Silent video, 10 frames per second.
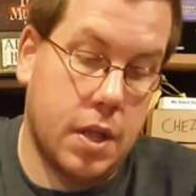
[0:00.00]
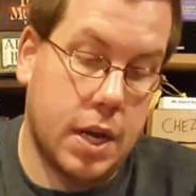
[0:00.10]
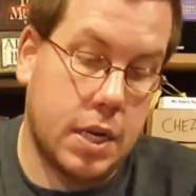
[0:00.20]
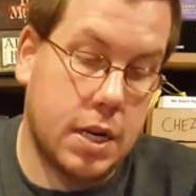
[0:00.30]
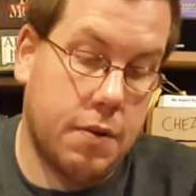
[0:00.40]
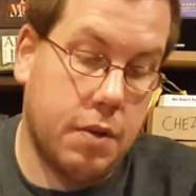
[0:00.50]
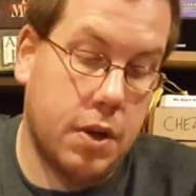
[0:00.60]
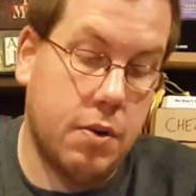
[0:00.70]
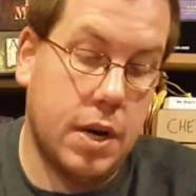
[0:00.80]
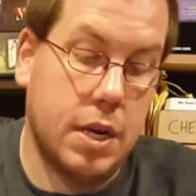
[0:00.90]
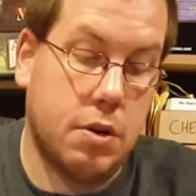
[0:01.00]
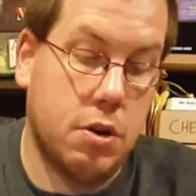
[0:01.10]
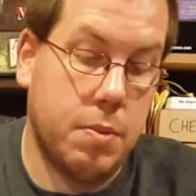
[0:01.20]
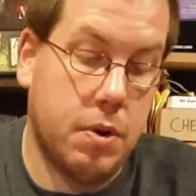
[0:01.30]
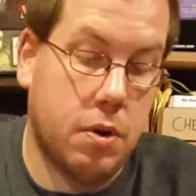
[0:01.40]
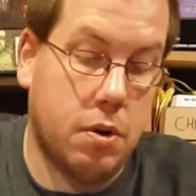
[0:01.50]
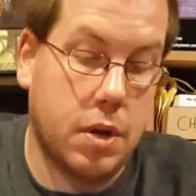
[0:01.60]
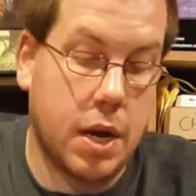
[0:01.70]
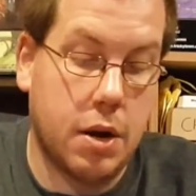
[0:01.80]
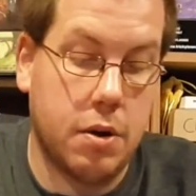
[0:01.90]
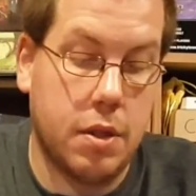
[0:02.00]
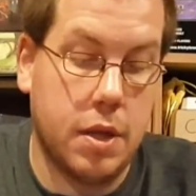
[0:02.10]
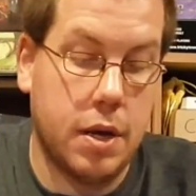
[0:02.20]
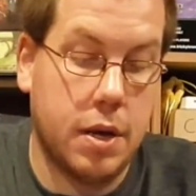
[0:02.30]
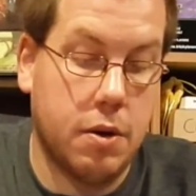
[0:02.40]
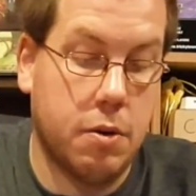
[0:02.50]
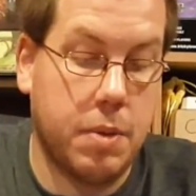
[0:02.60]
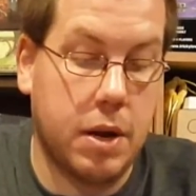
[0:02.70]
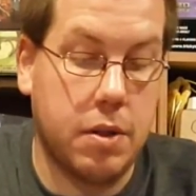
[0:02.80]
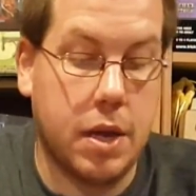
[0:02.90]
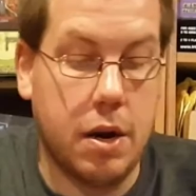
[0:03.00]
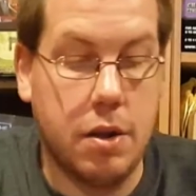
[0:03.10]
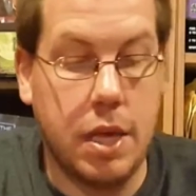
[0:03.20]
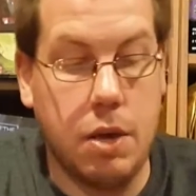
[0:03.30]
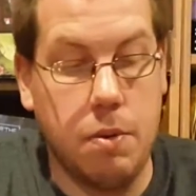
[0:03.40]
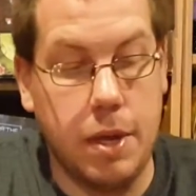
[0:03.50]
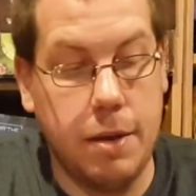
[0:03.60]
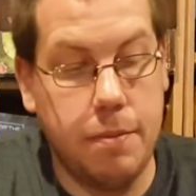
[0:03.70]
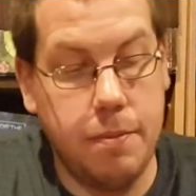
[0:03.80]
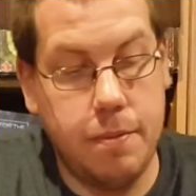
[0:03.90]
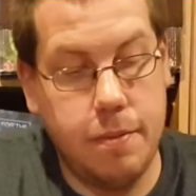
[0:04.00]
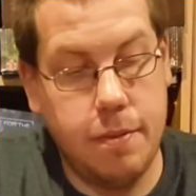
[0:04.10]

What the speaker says: Collect, shuffle, and redistribute all players' cards equally.